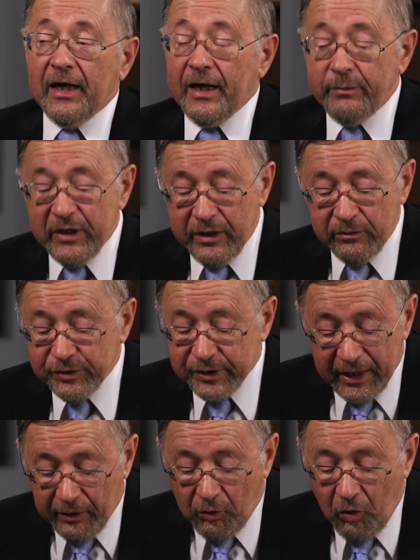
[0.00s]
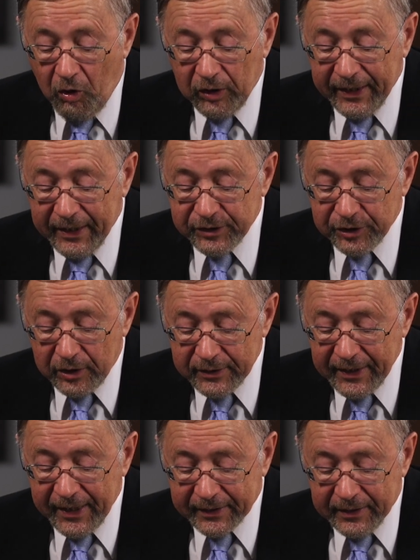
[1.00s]
I mean, it was all hands
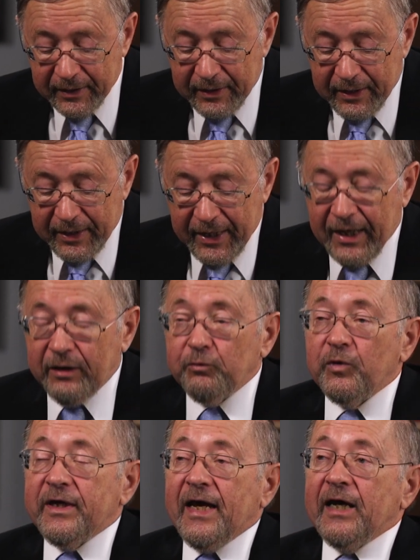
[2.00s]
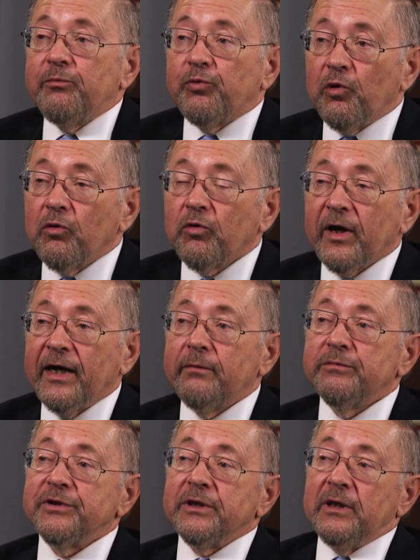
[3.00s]
on deck. And we had
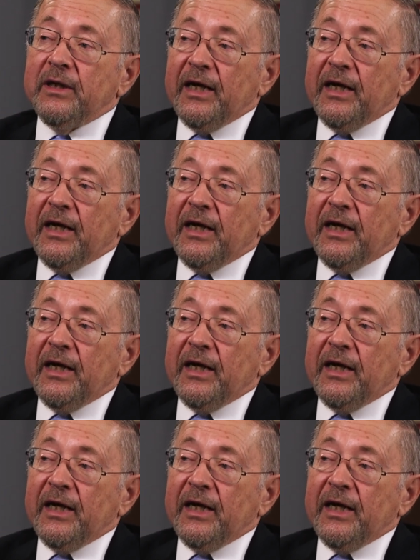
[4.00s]
programs.